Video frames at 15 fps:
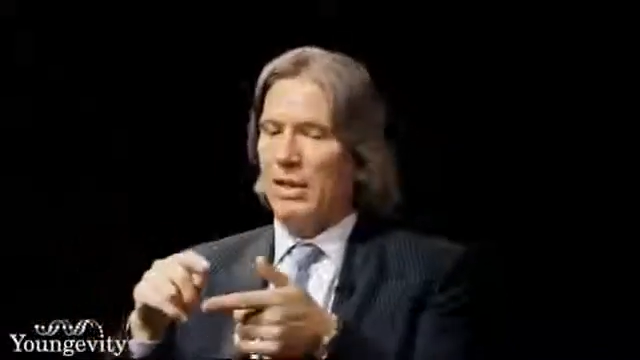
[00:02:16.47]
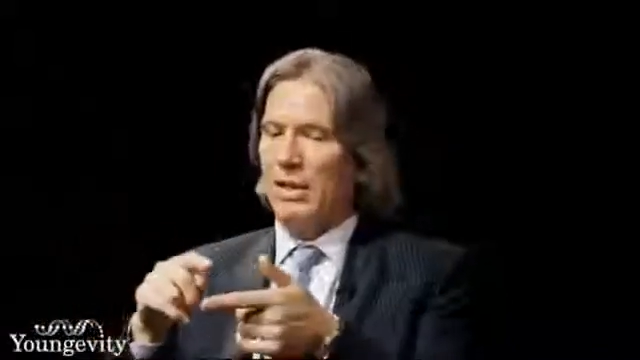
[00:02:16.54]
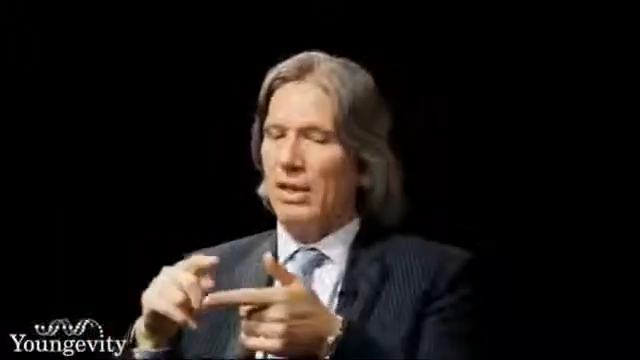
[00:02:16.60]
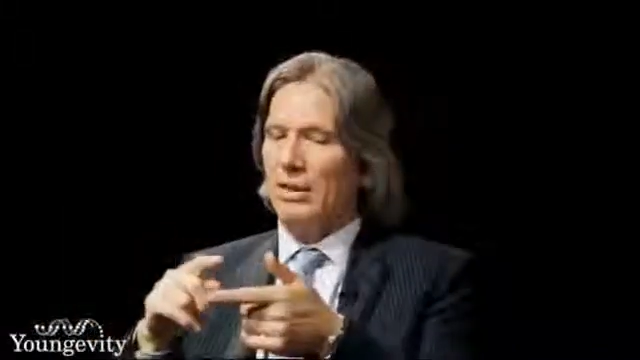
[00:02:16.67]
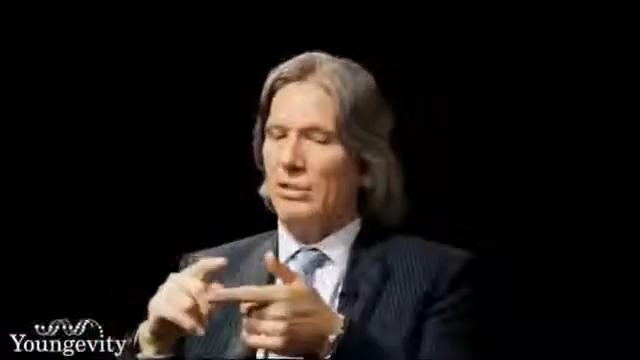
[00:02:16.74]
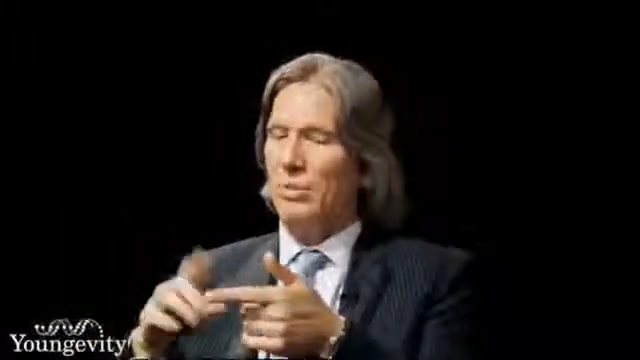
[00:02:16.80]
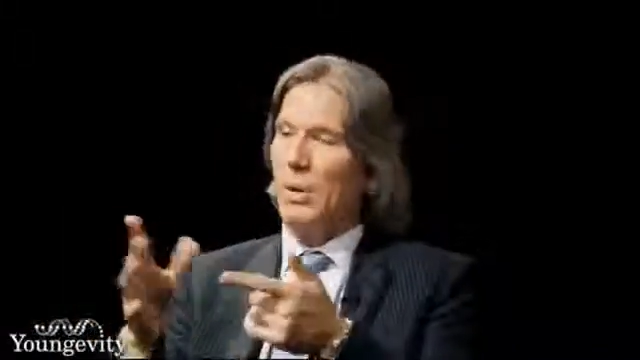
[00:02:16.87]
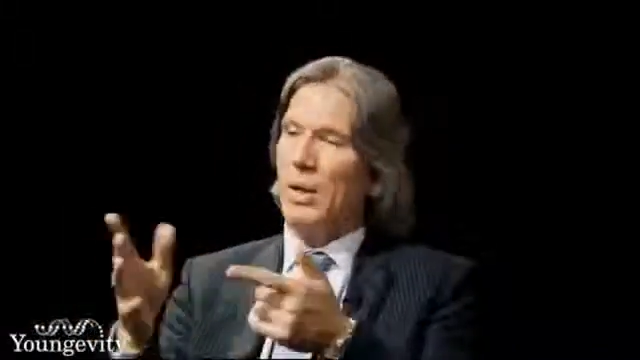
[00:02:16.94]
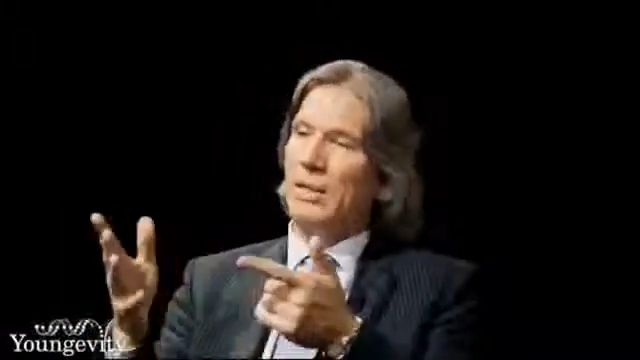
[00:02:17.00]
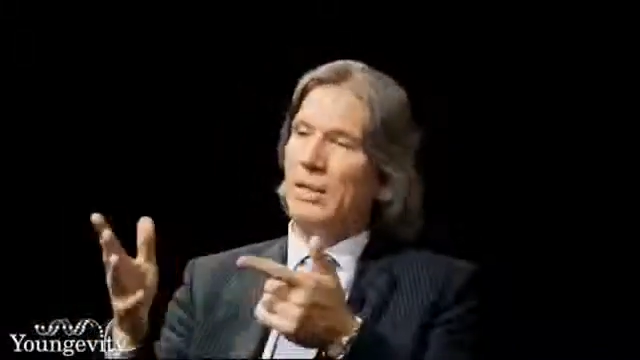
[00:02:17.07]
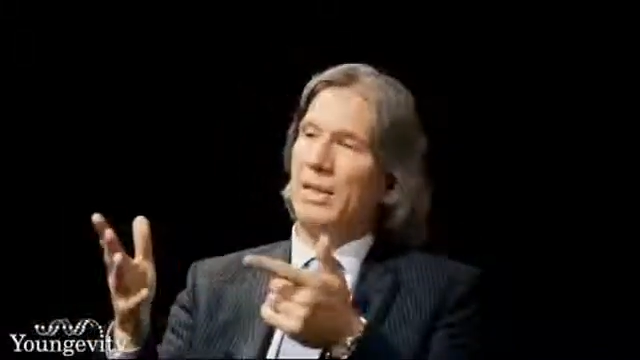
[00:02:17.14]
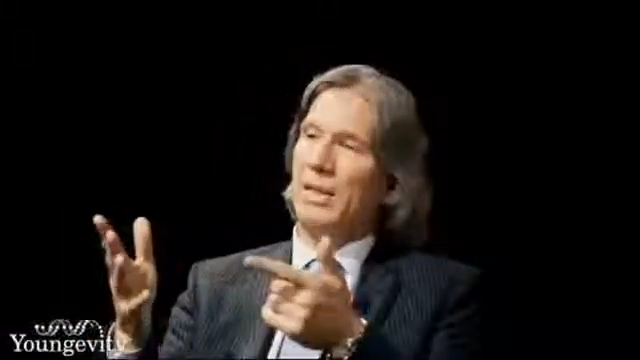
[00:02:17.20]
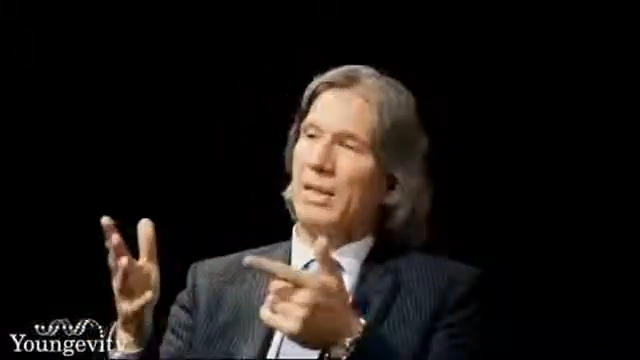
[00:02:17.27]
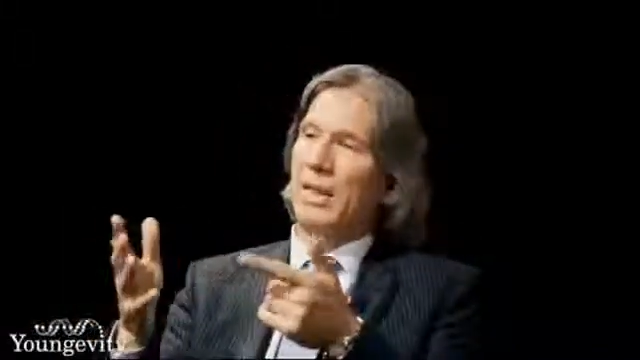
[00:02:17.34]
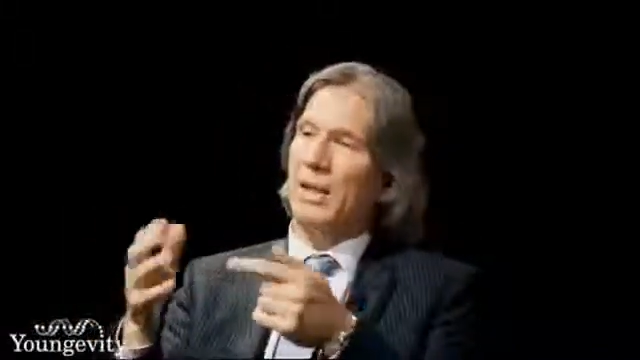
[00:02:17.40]
it's
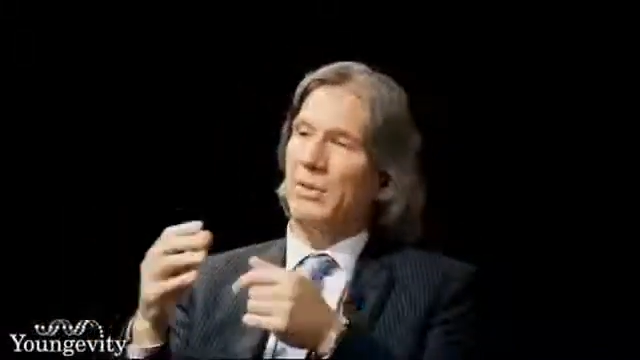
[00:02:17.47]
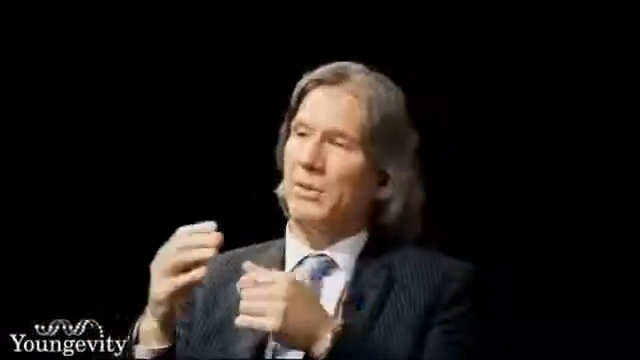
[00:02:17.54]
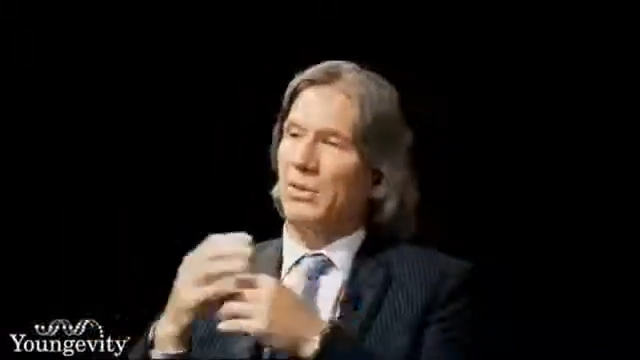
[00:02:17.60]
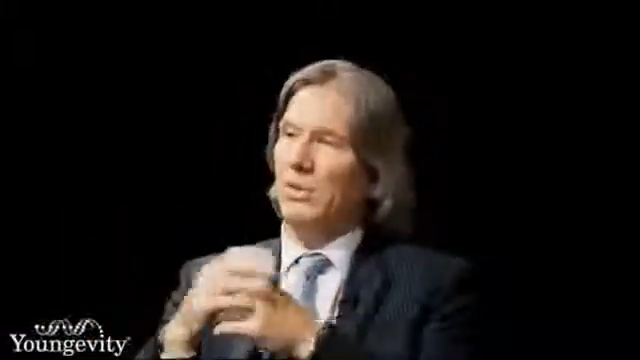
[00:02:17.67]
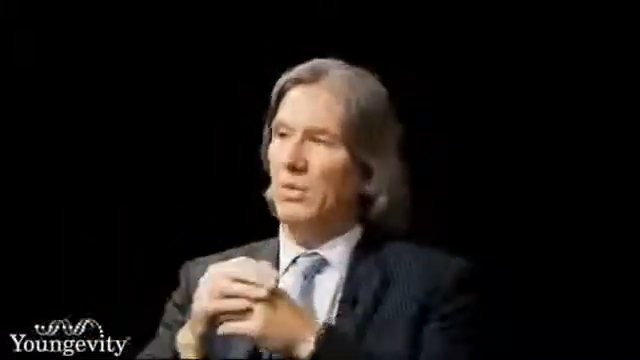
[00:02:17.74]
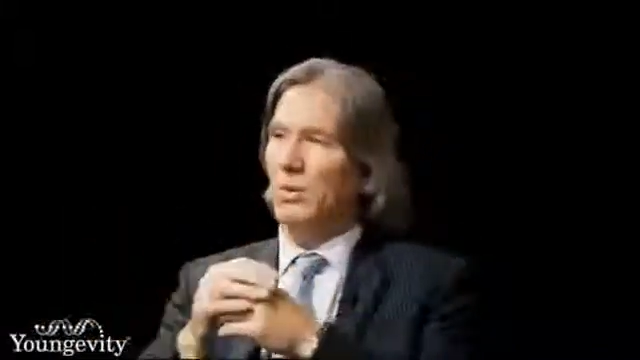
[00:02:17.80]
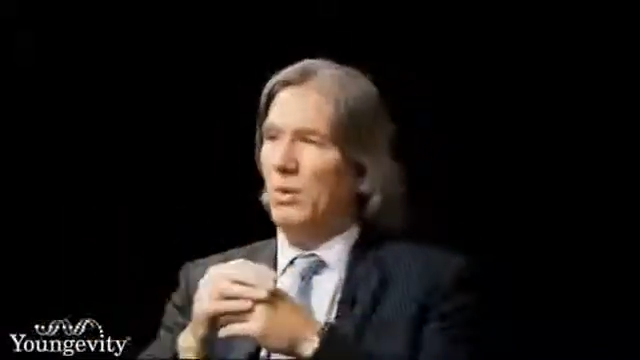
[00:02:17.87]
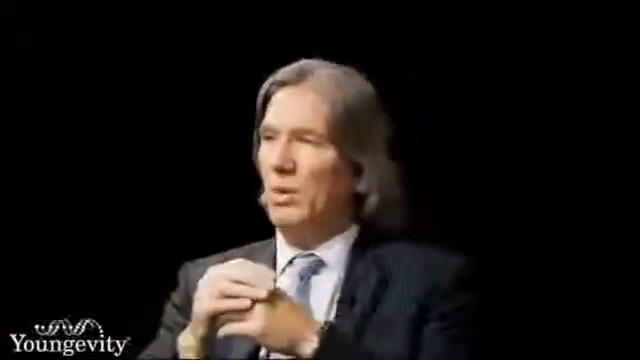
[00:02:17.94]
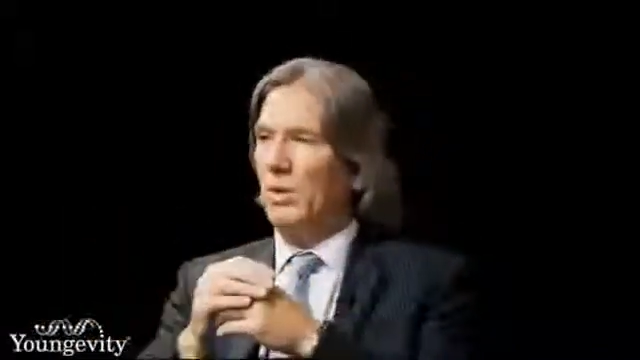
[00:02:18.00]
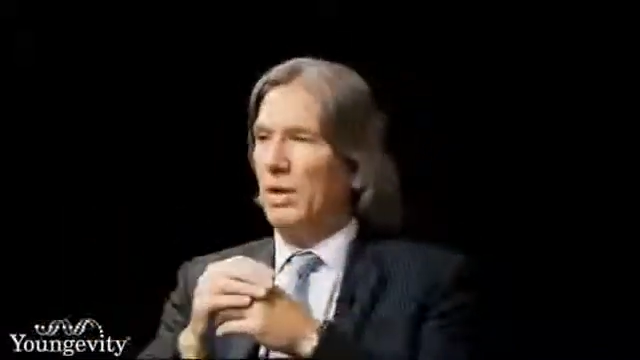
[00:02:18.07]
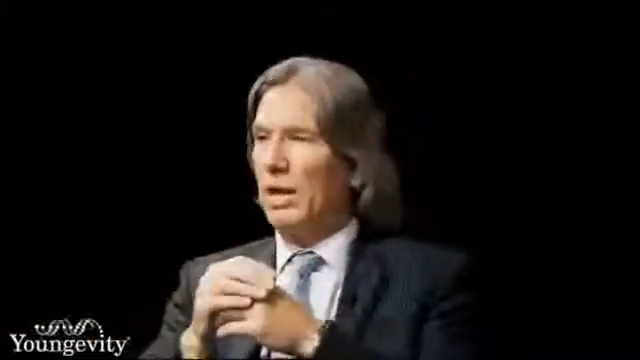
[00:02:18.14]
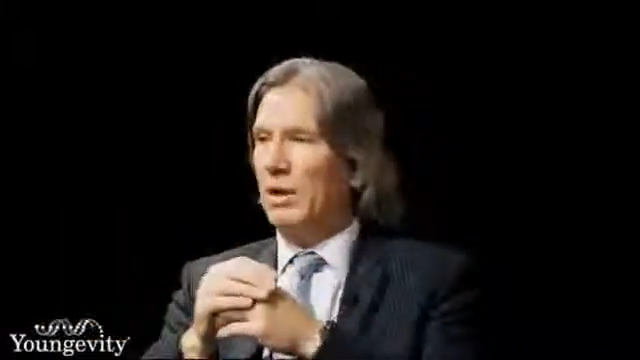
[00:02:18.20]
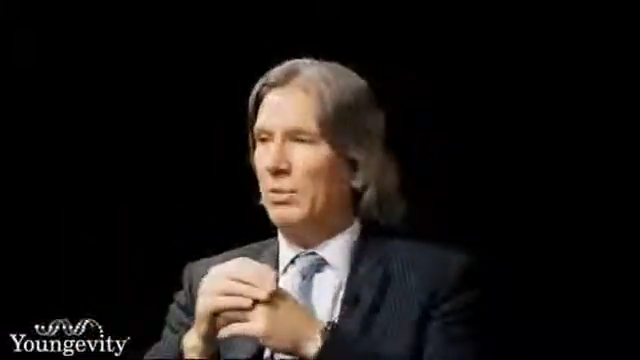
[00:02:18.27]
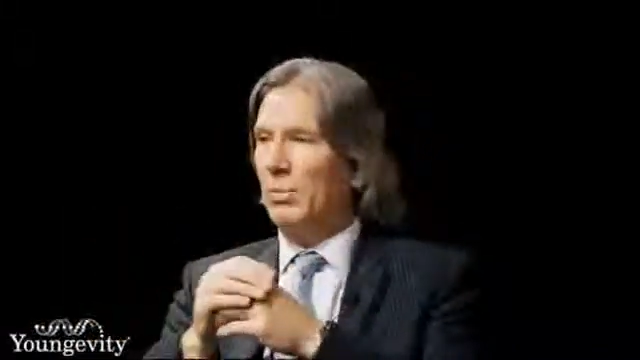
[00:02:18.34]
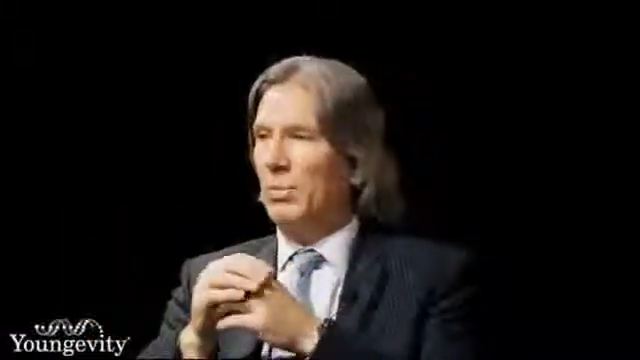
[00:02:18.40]
20,000 ORAC